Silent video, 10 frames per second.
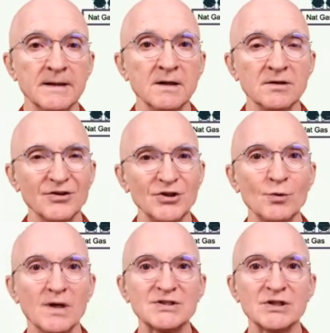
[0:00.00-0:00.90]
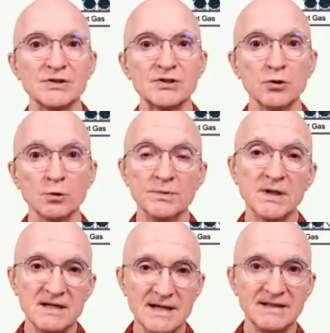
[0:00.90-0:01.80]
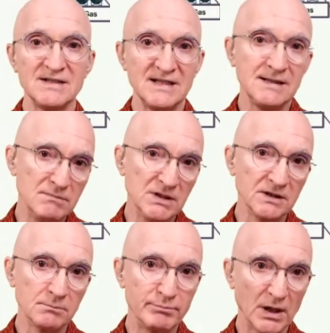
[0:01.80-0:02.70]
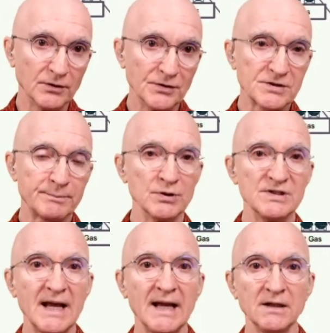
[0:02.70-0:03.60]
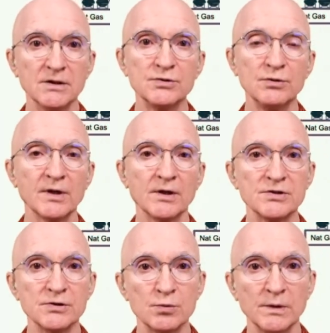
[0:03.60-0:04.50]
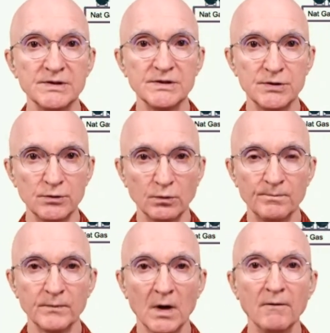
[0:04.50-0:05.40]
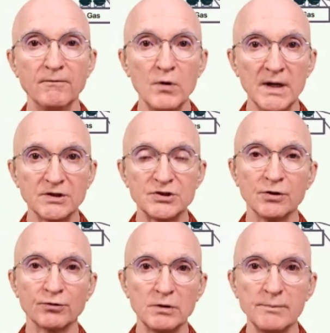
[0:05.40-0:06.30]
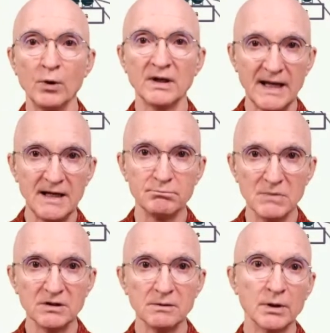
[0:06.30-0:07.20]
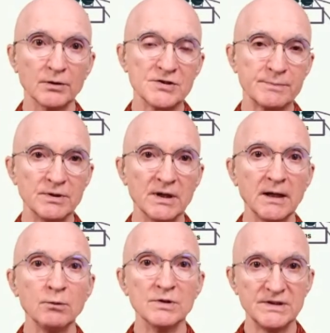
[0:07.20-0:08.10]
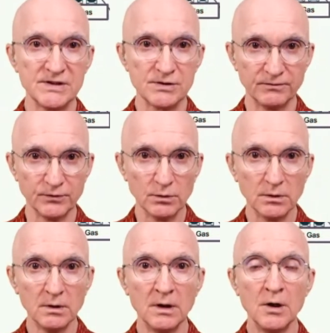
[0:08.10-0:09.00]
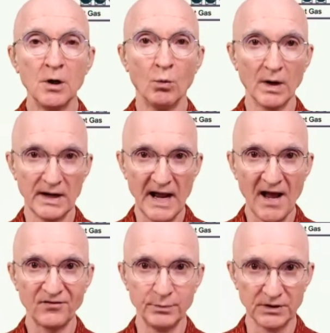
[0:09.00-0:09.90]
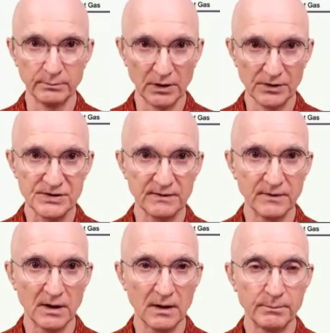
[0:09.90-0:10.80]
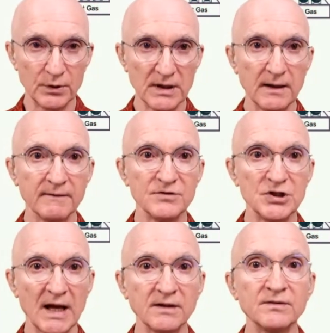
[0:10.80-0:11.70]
Now, the US consumed 19 million barrels per day in 2022, of which 3.8 million barrels per day were diesel fuel, 1.5 million barrels per day of jet,